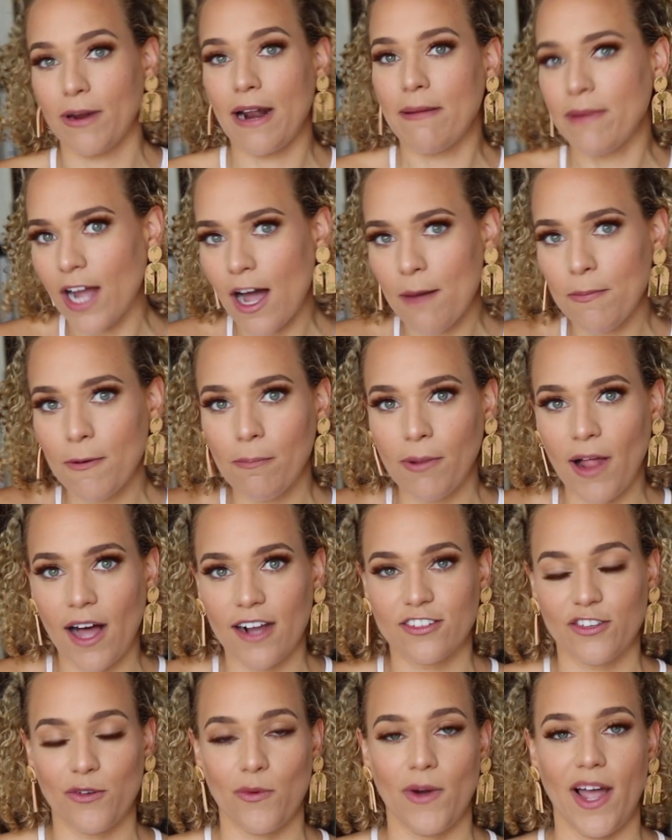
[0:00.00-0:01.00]
but I'm a couple
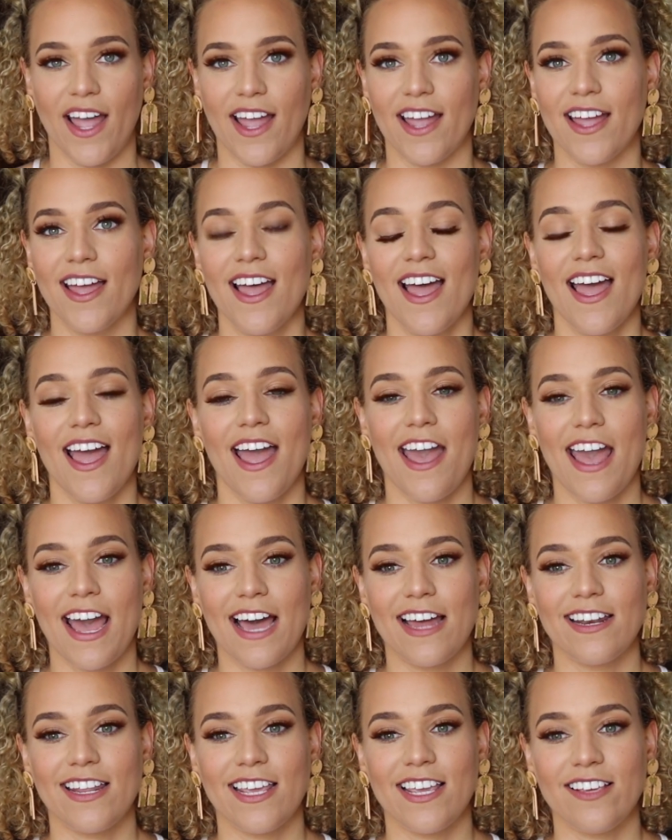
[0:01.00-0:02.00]
blocks away
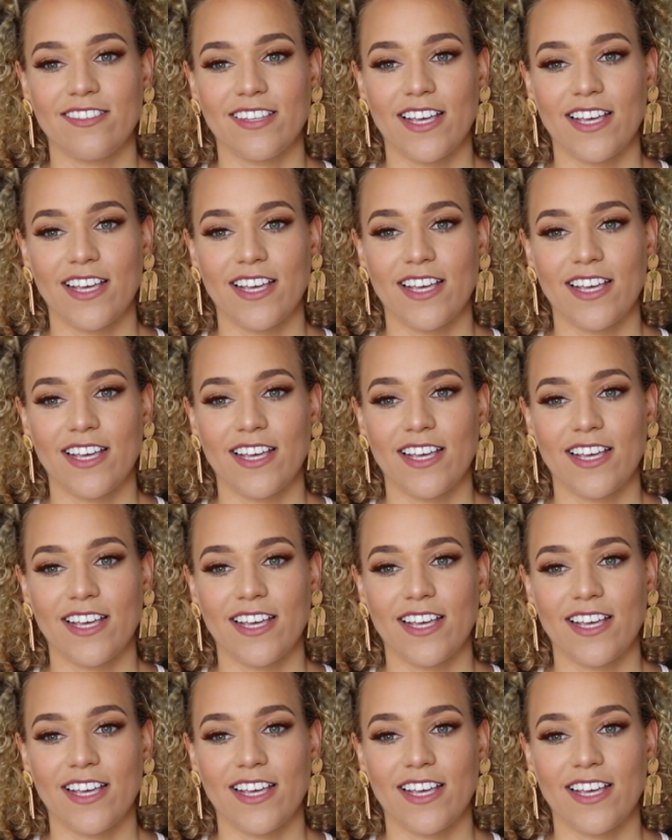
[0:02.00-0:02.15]
and he